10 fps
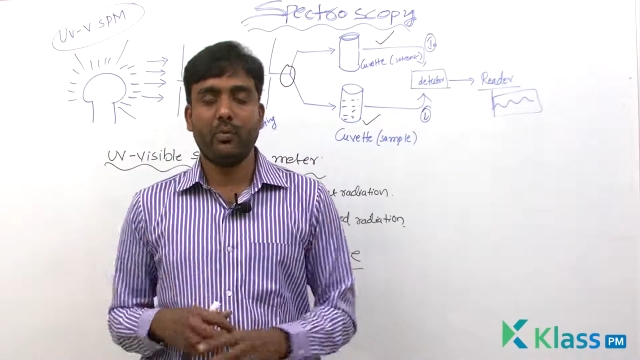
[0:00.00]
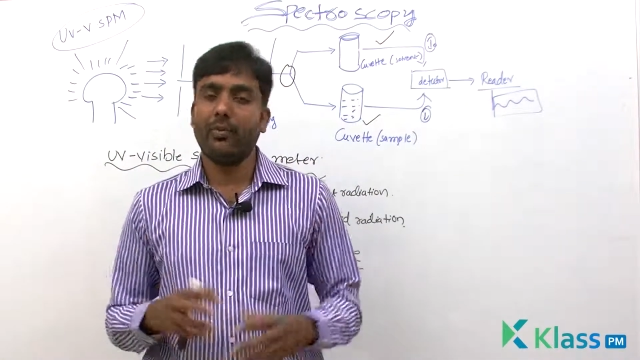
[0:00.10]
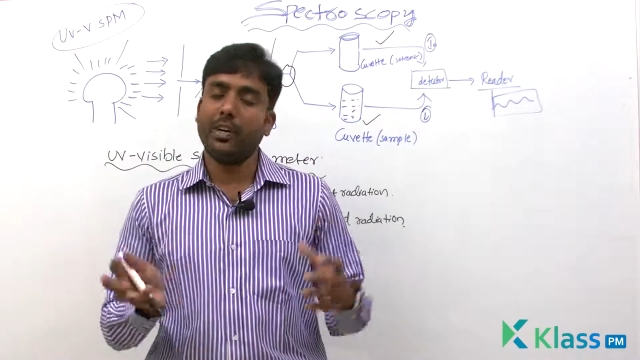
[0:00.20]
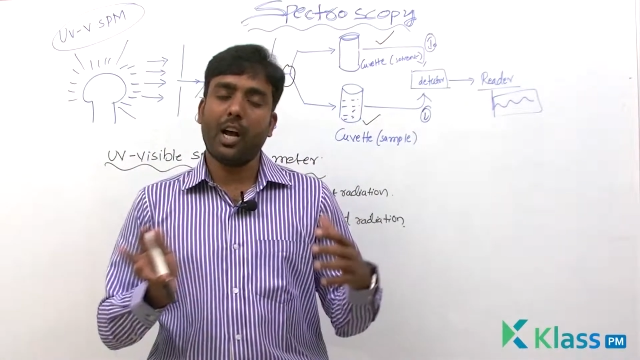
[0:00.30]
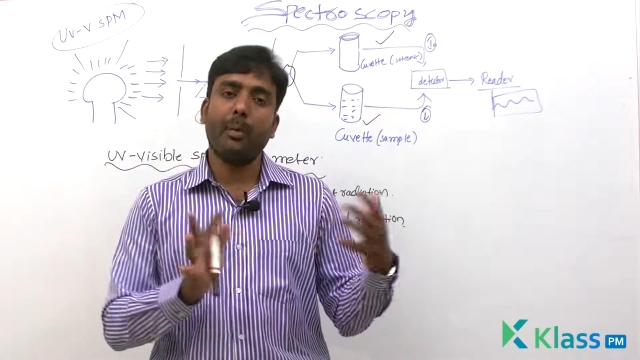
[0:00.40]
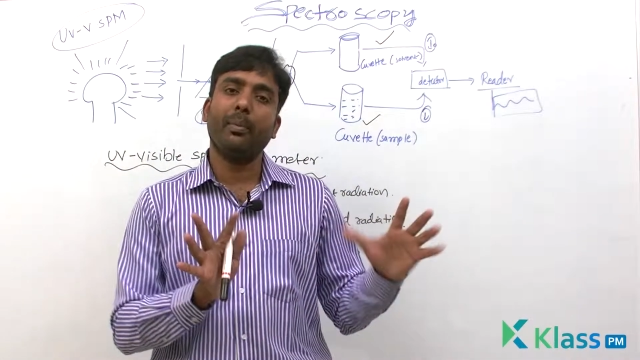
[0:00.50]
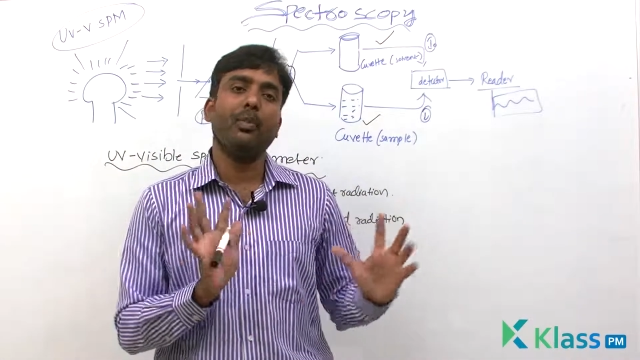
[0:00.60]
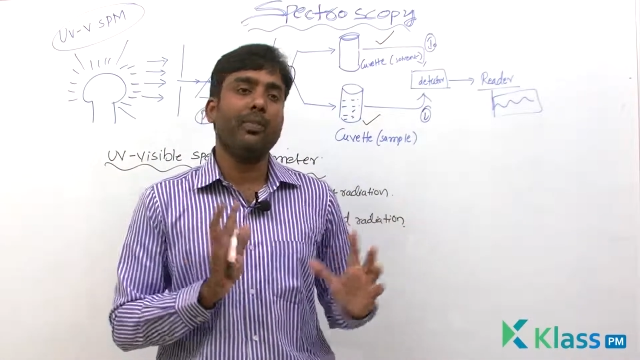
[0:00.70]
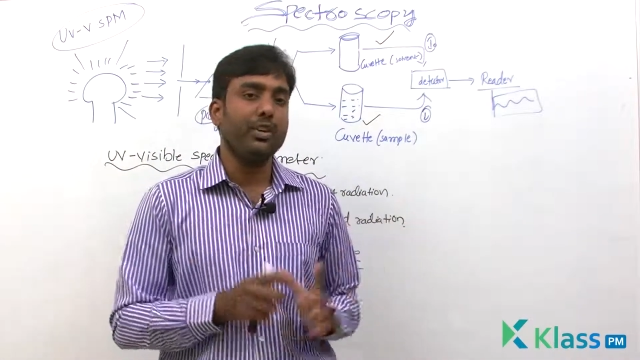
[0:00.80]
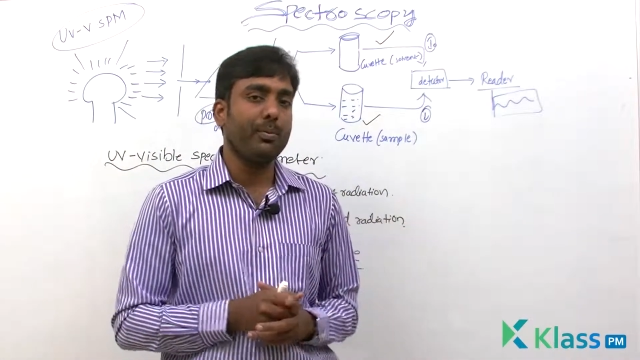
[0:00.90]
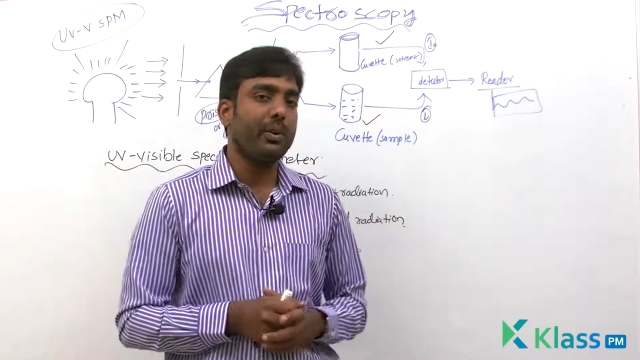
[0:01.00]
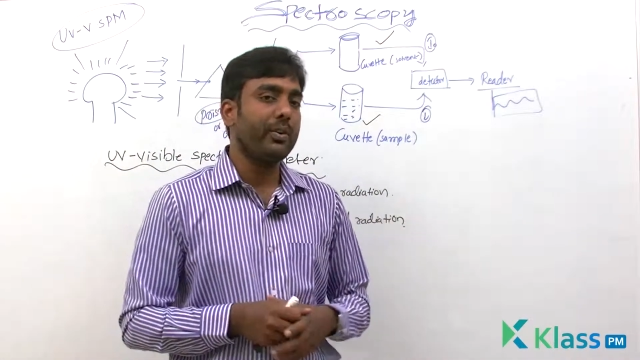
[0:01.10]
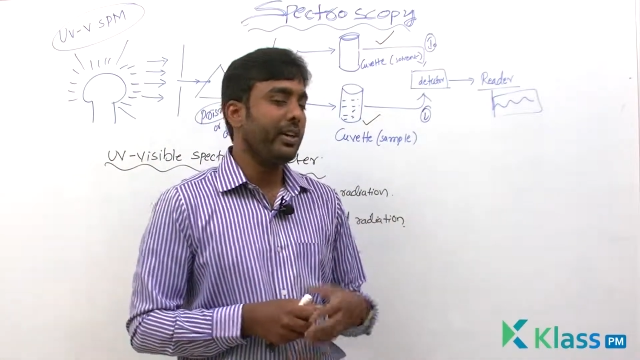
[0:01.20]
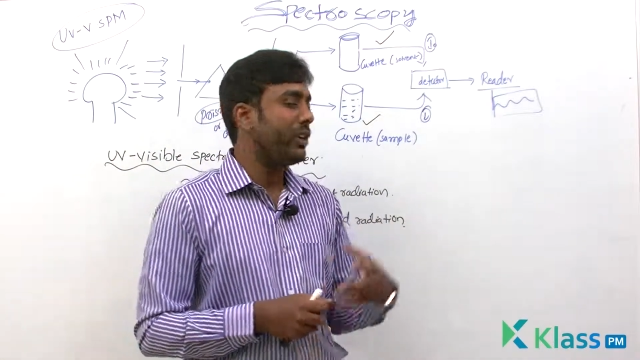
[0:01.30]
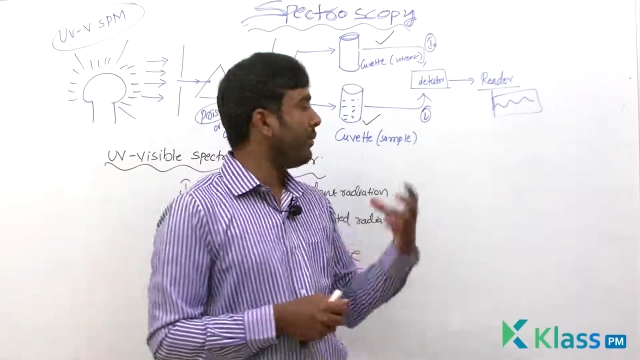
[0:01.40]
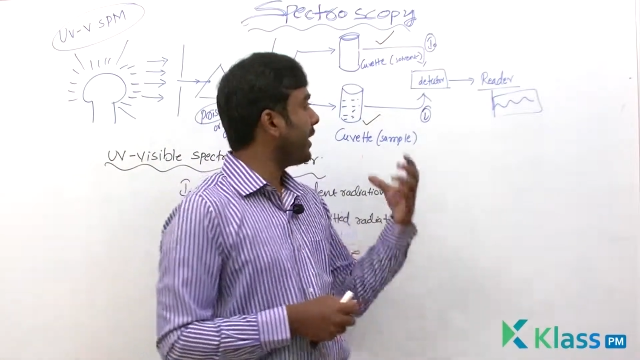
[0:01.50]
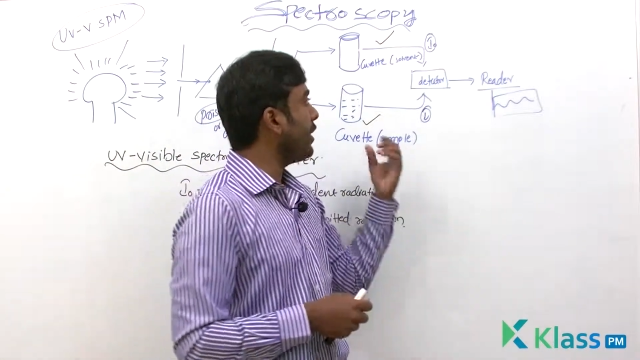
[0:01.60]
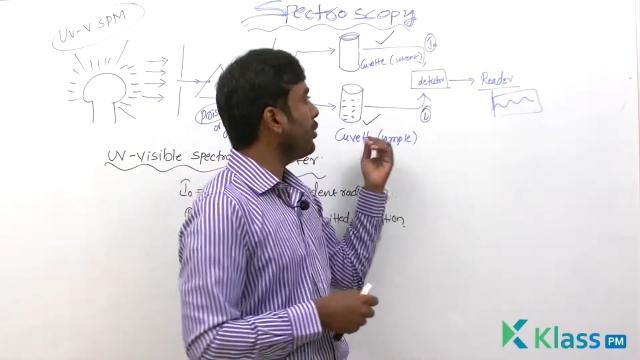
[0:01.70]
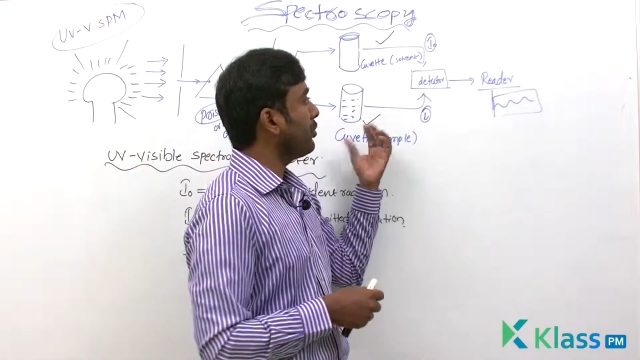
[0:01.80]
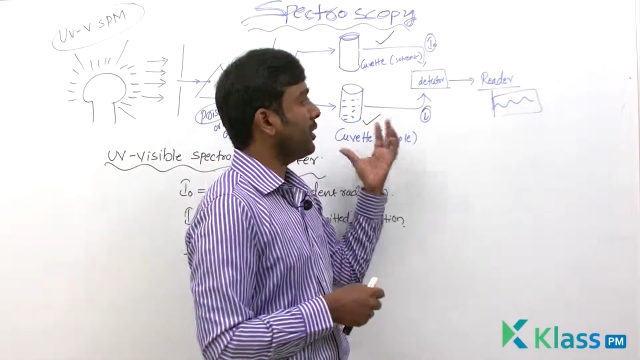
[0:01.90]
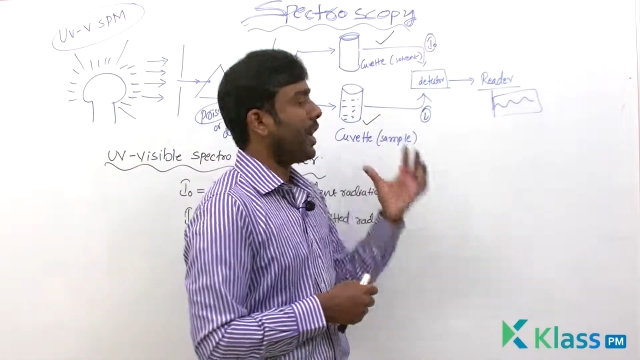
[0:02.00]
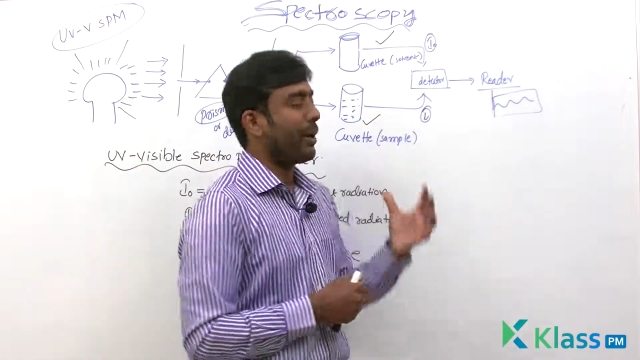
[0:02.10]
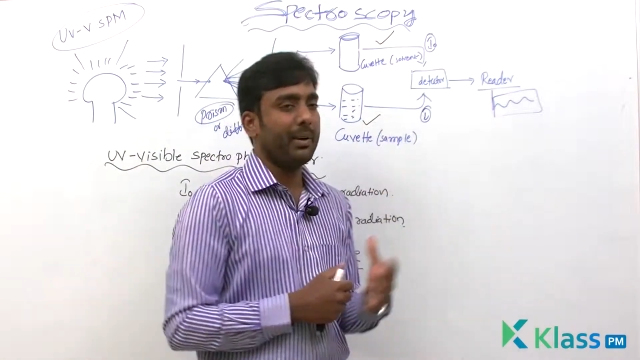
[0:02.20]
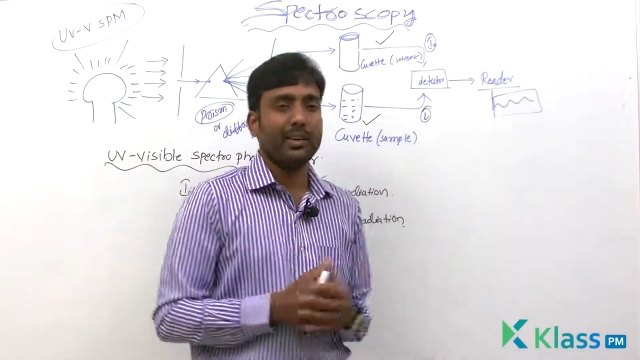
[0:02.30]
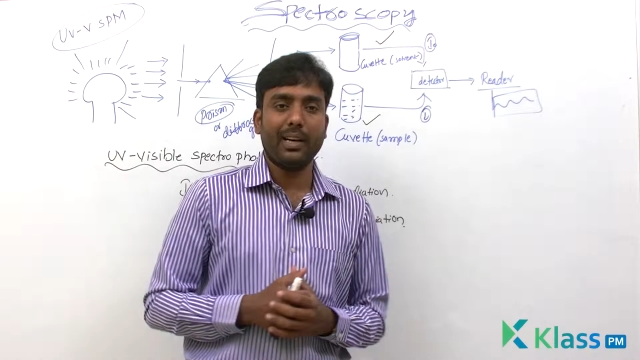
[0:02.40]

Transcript: For normal visible region we can use the normal